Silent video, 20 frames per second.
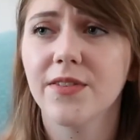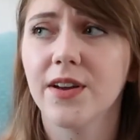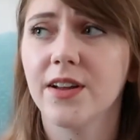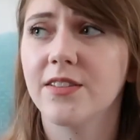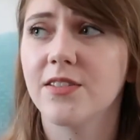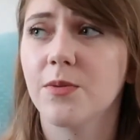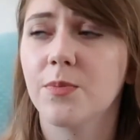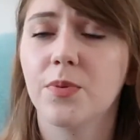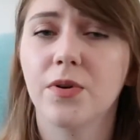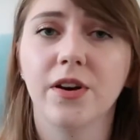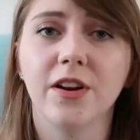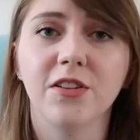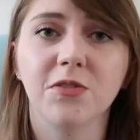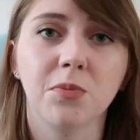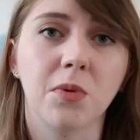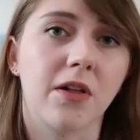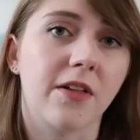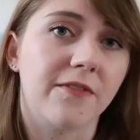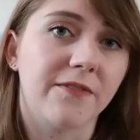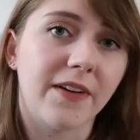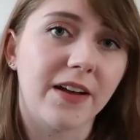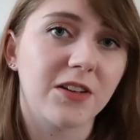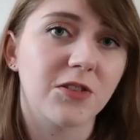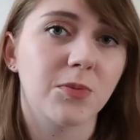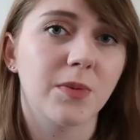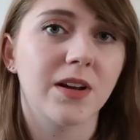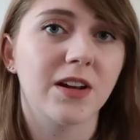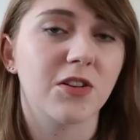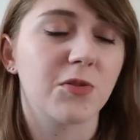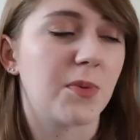It's a pretty small
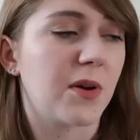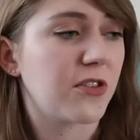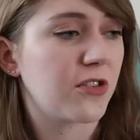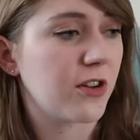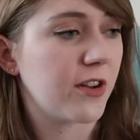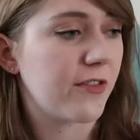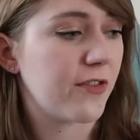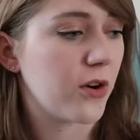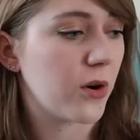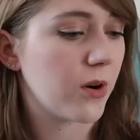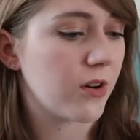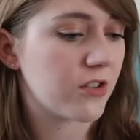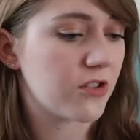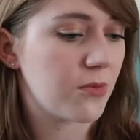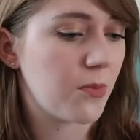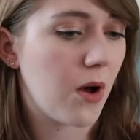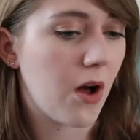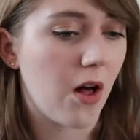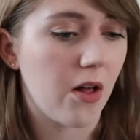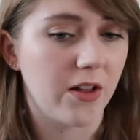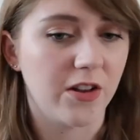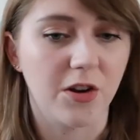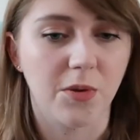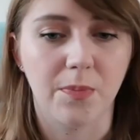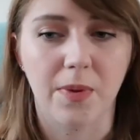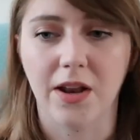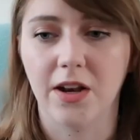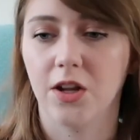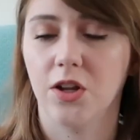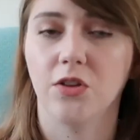investment, especially if you're a small
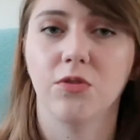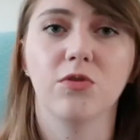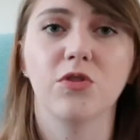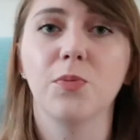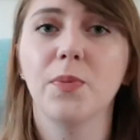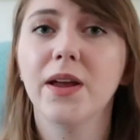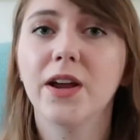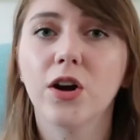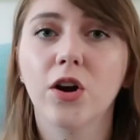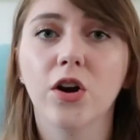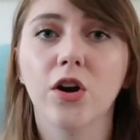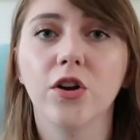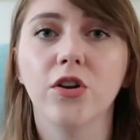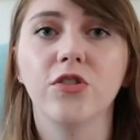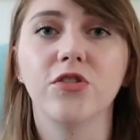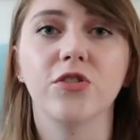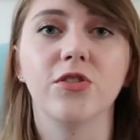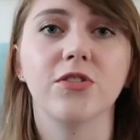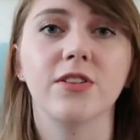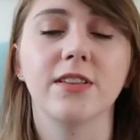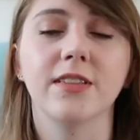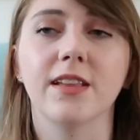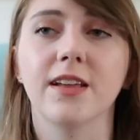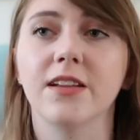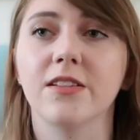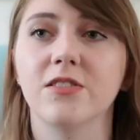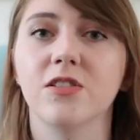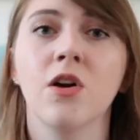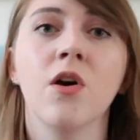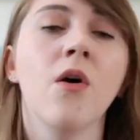independent speaker who's using
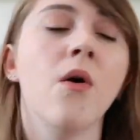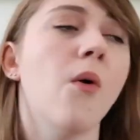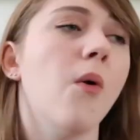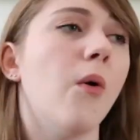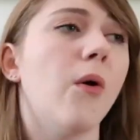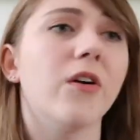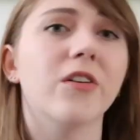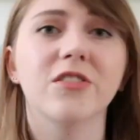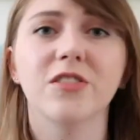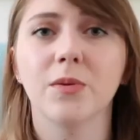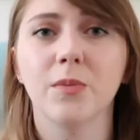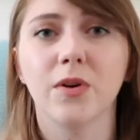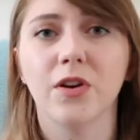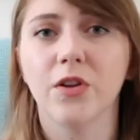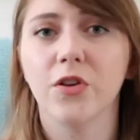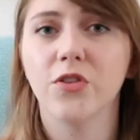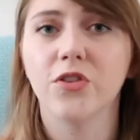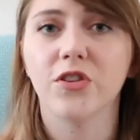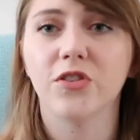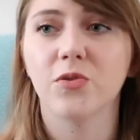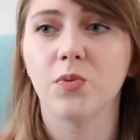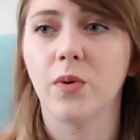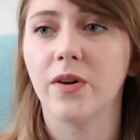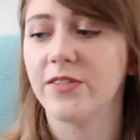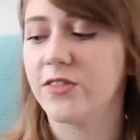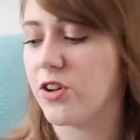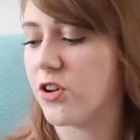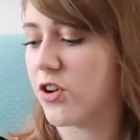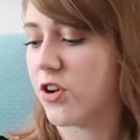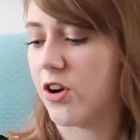this, or someone who just
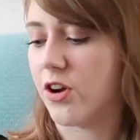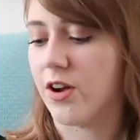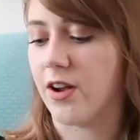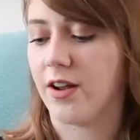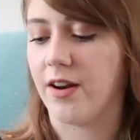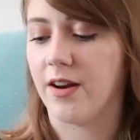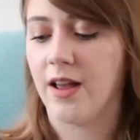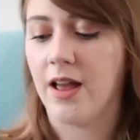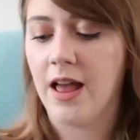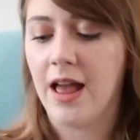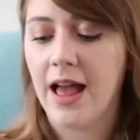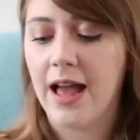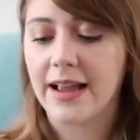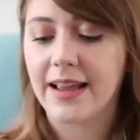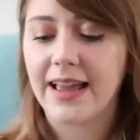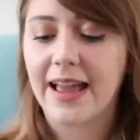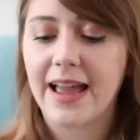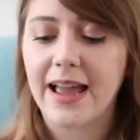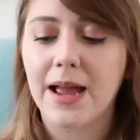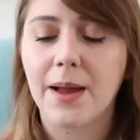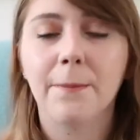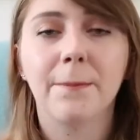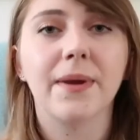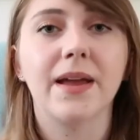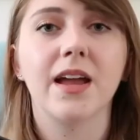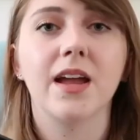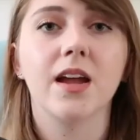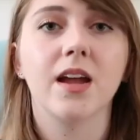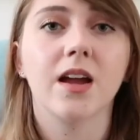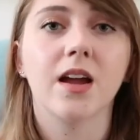wants a good
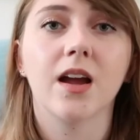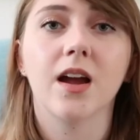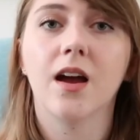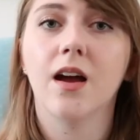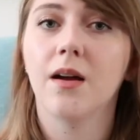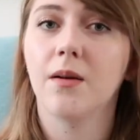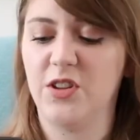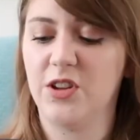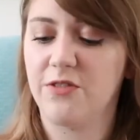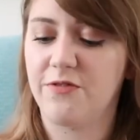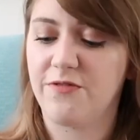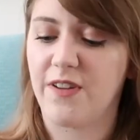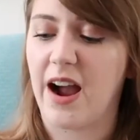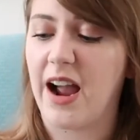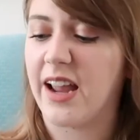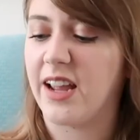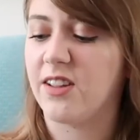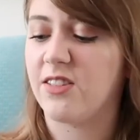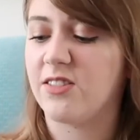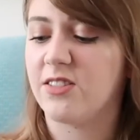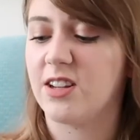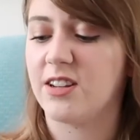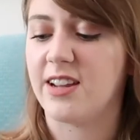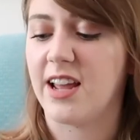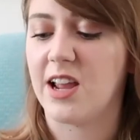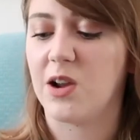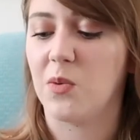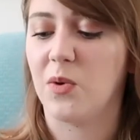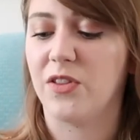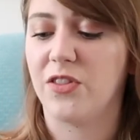camping device to
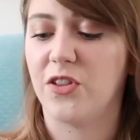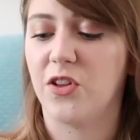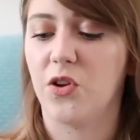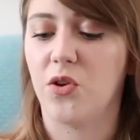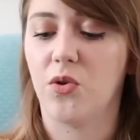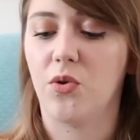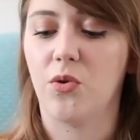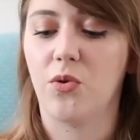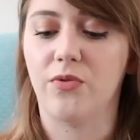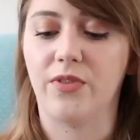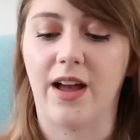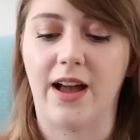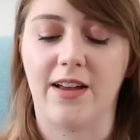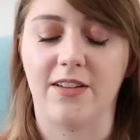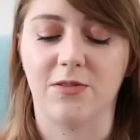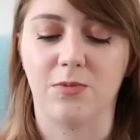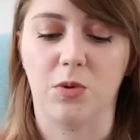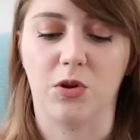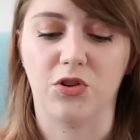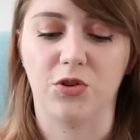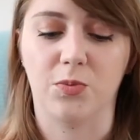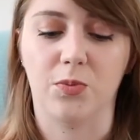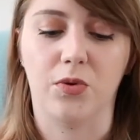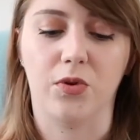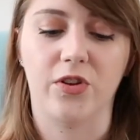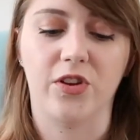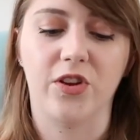take with you that has multiple